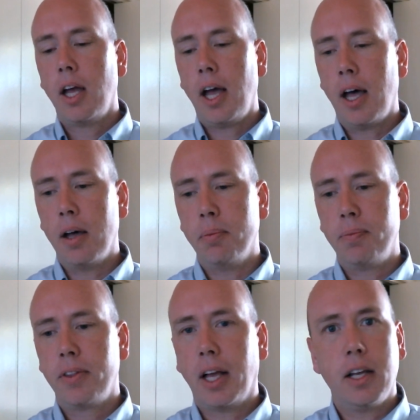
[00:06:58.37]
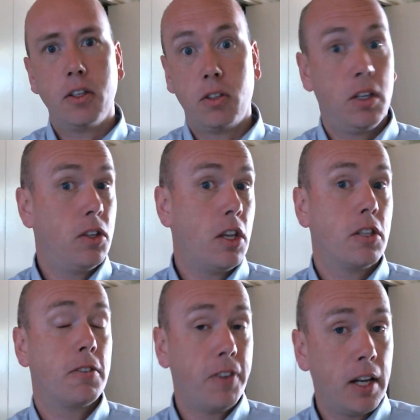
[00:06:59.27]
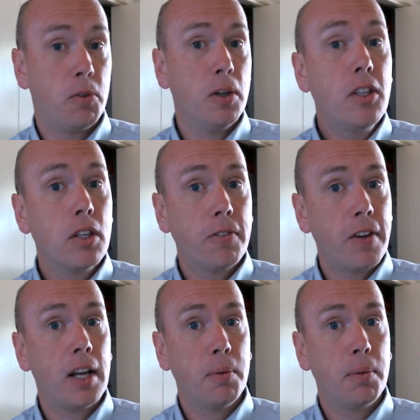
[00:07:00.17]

that it's fairly recent, fairly